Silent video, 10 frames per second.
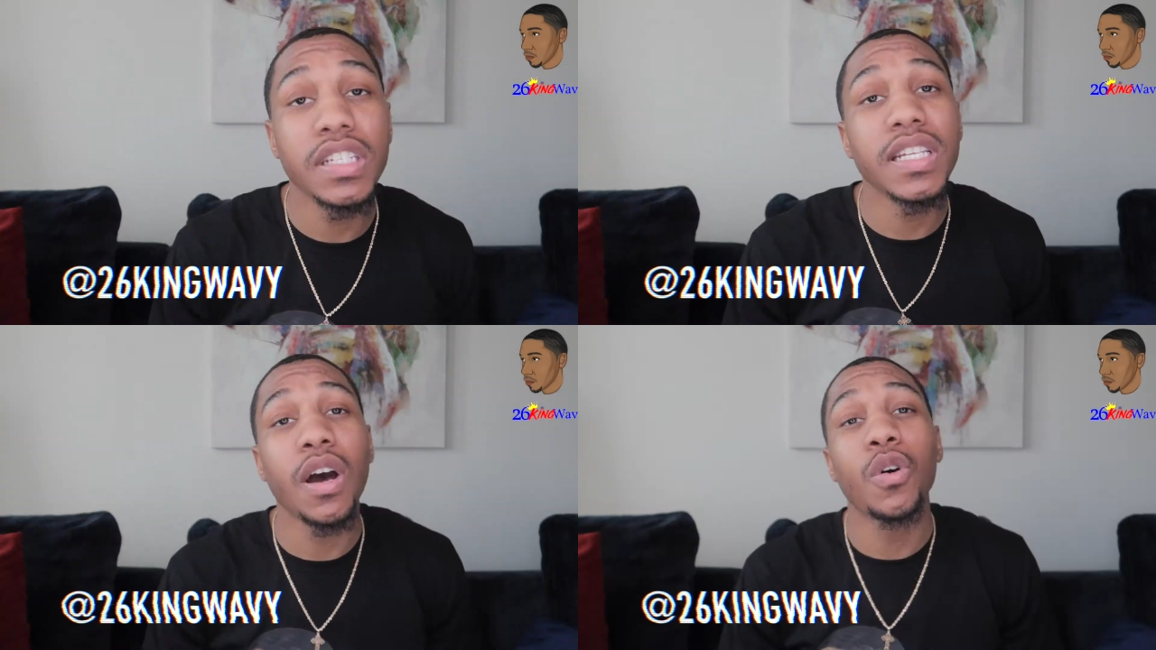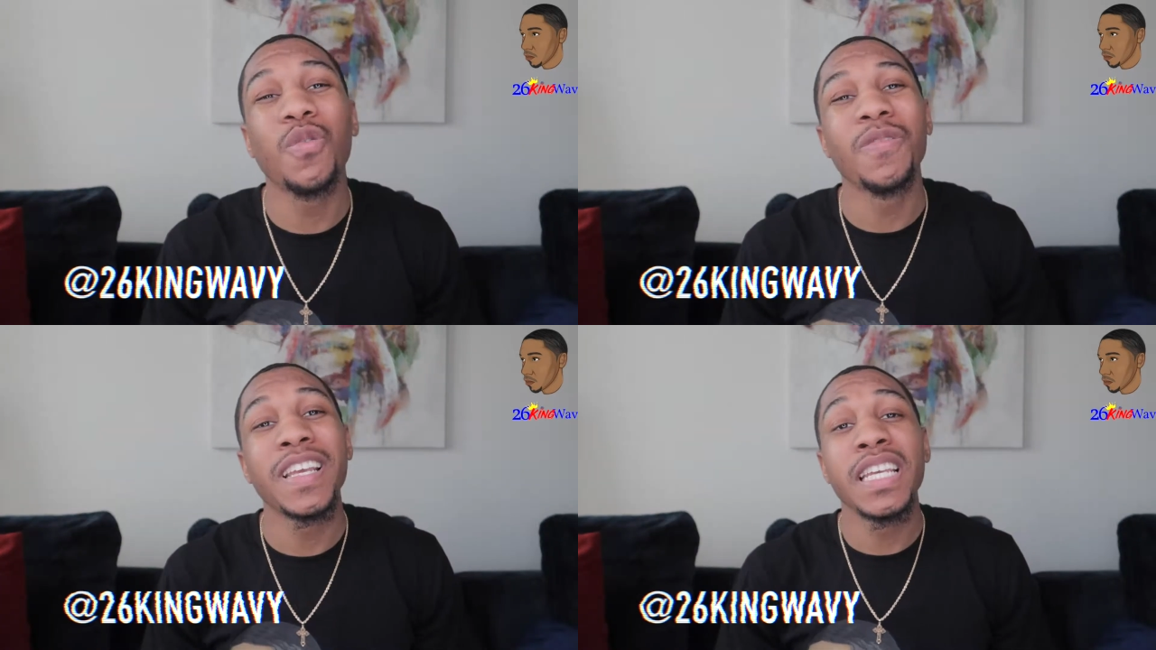Speaker 1: So
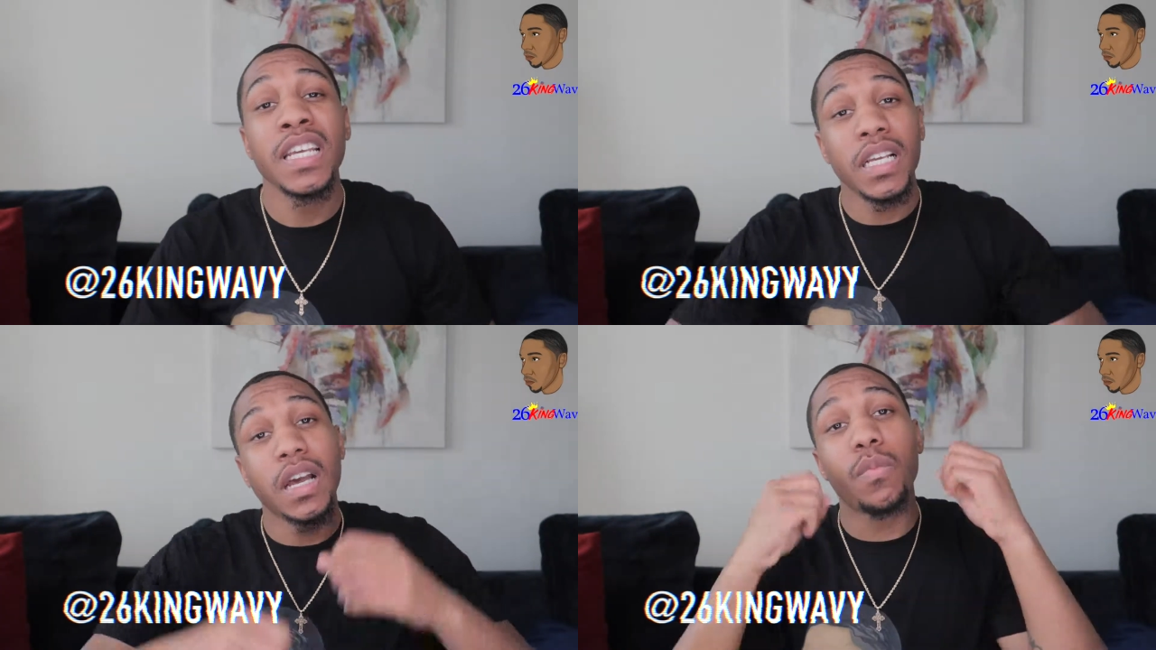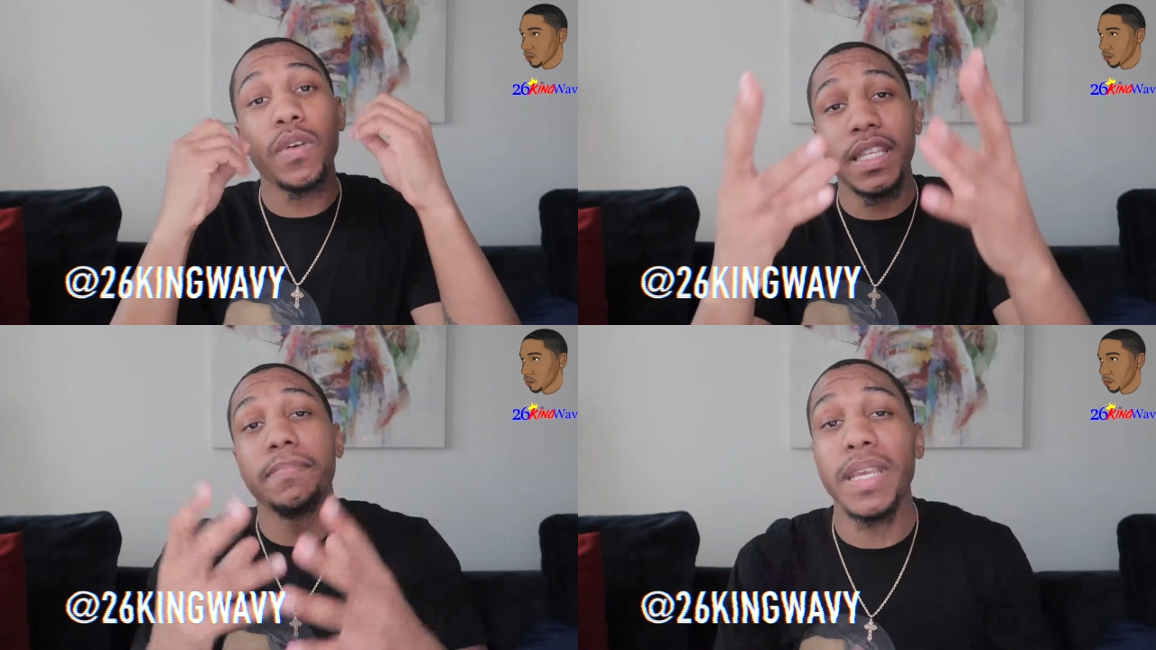come
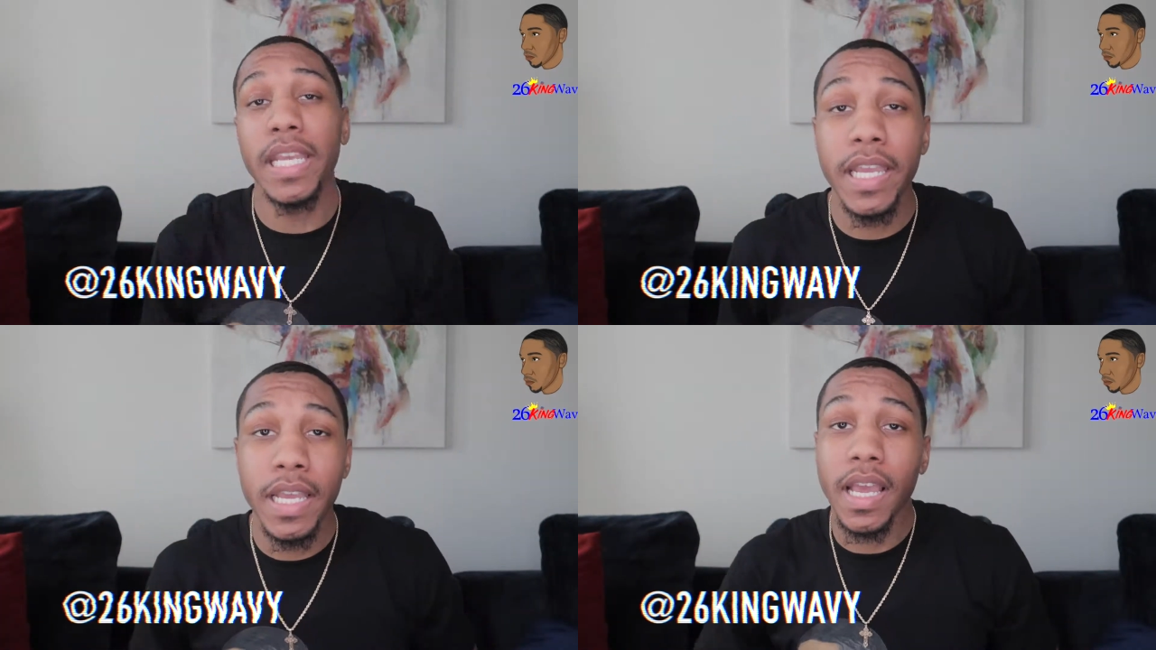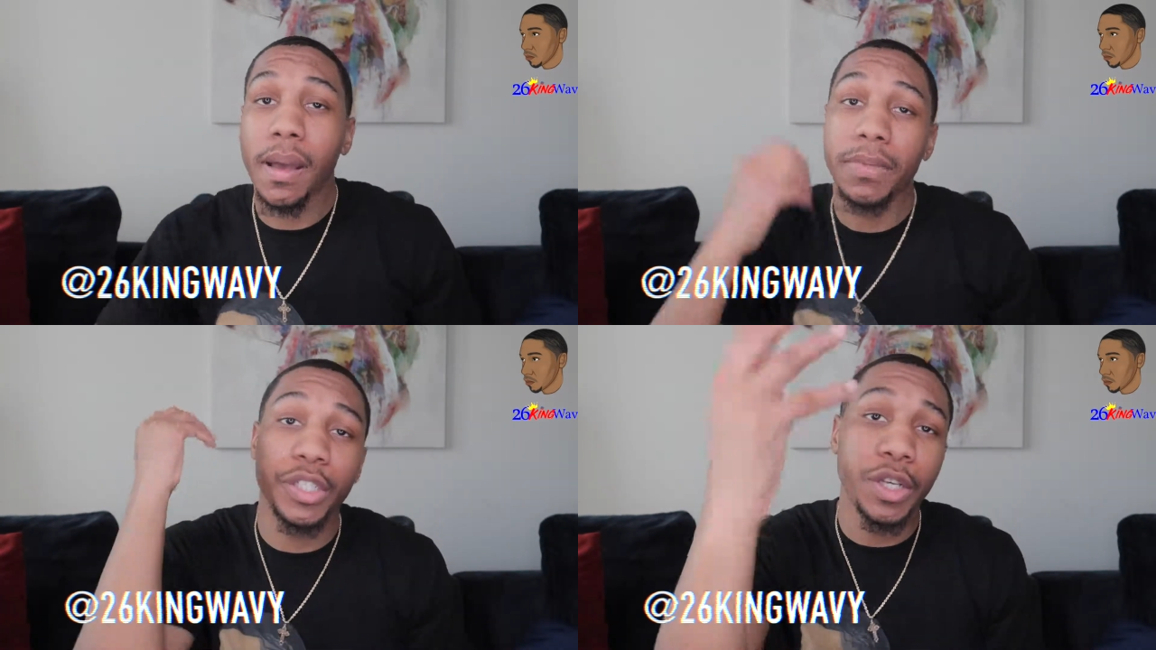with me, I'm
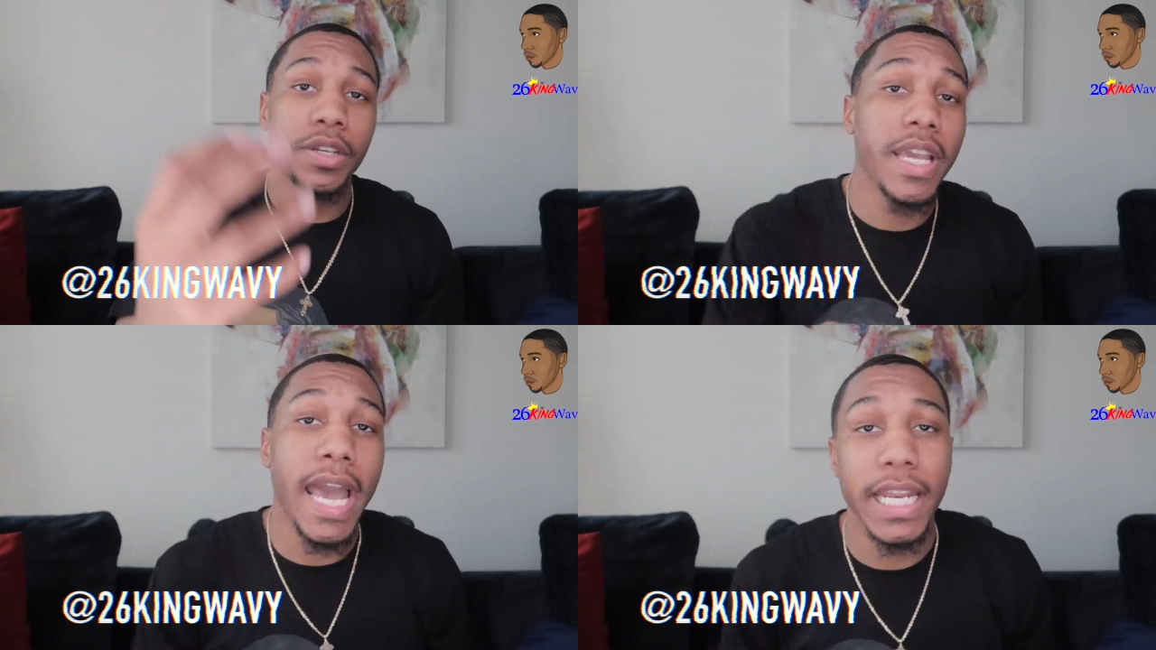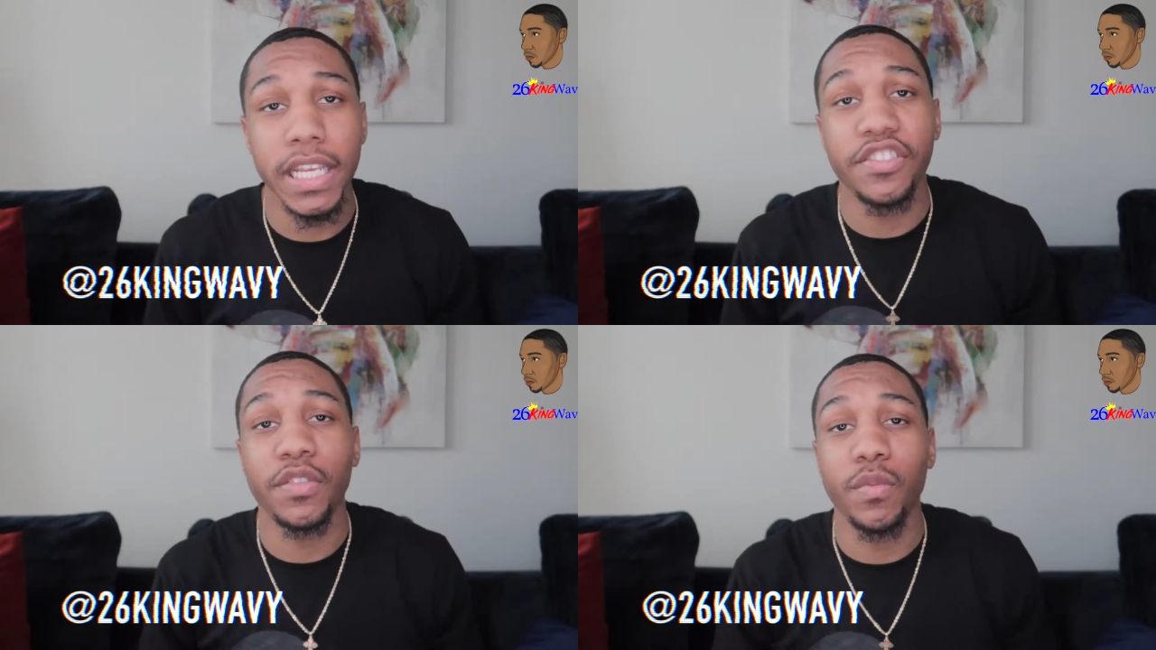gonna show you how to
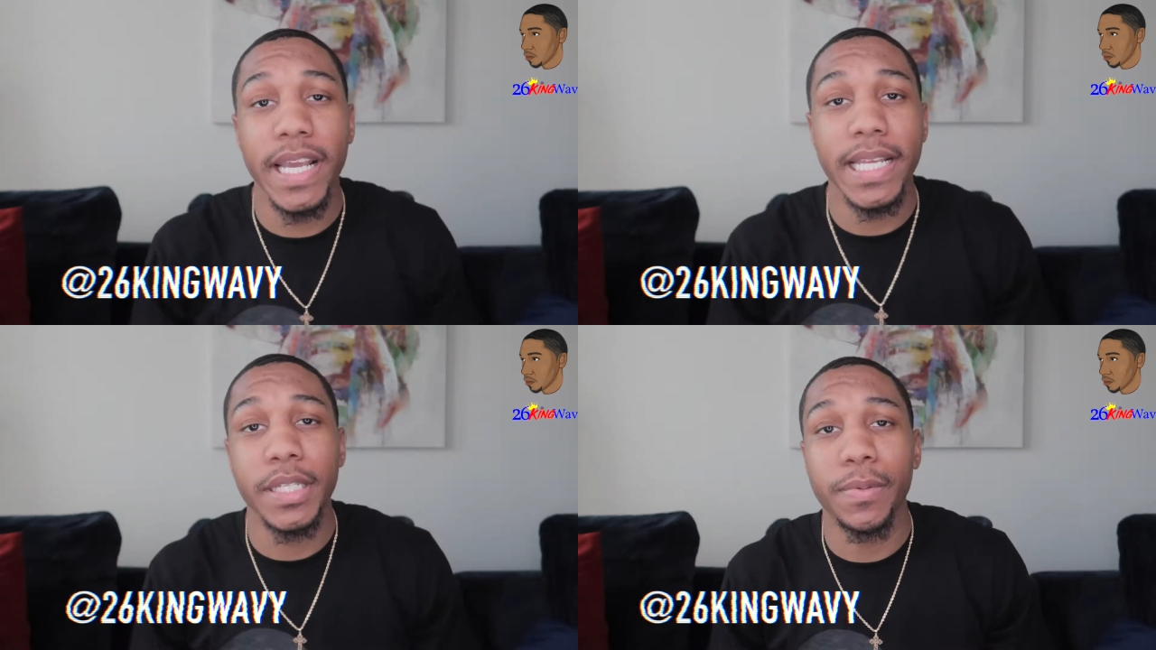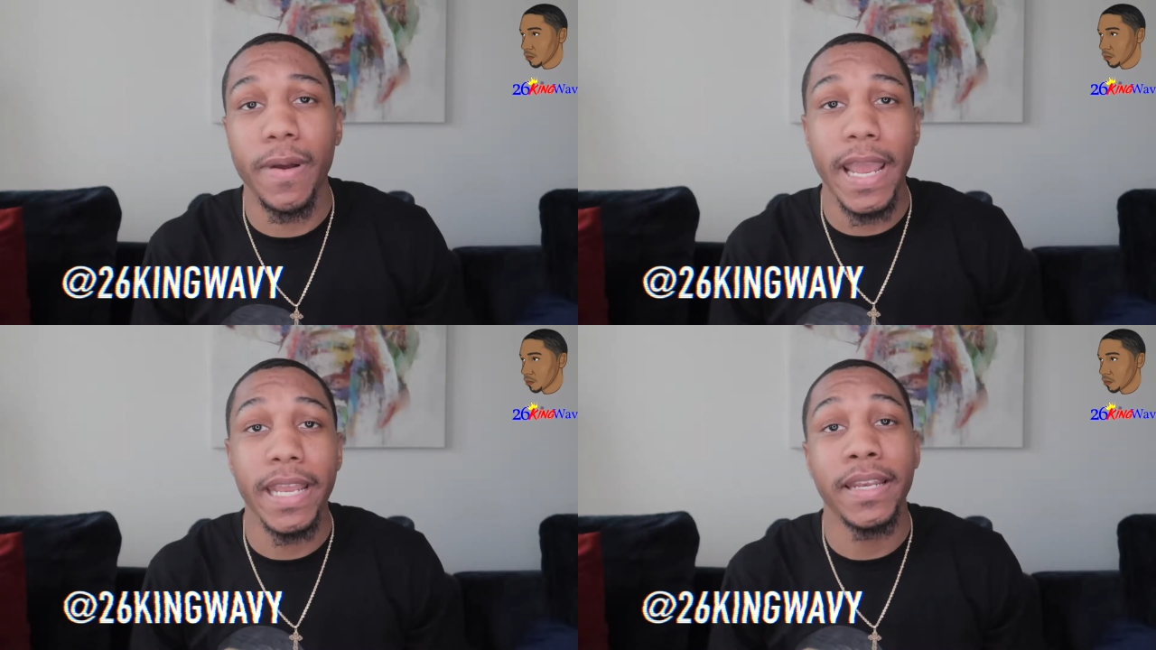get your waves
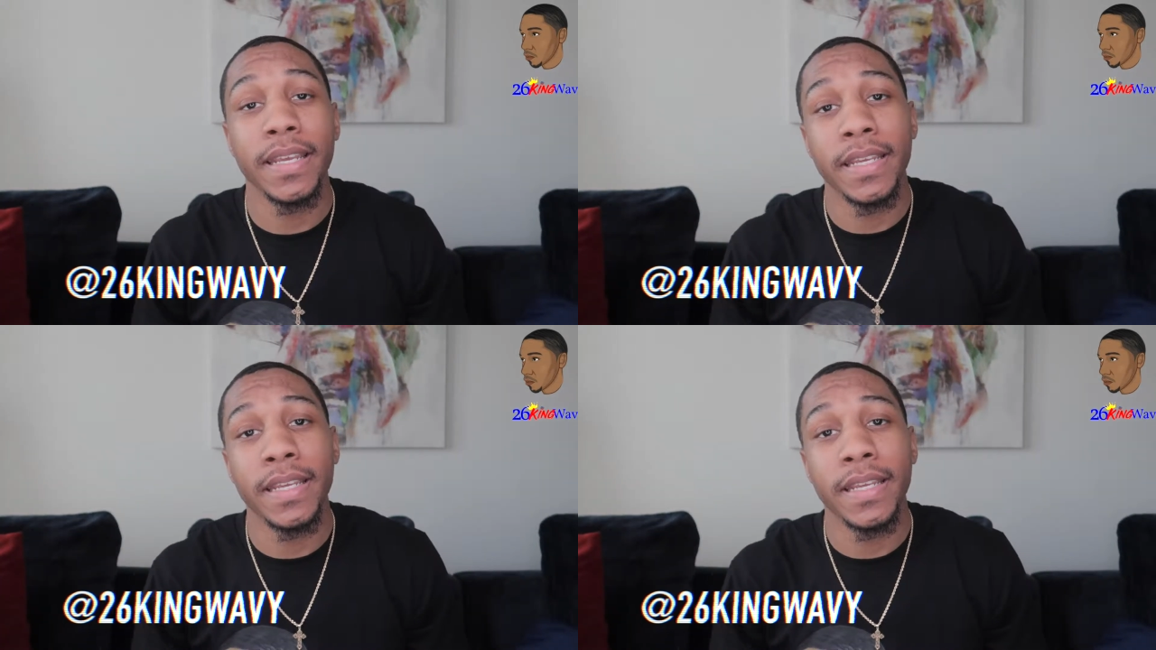right.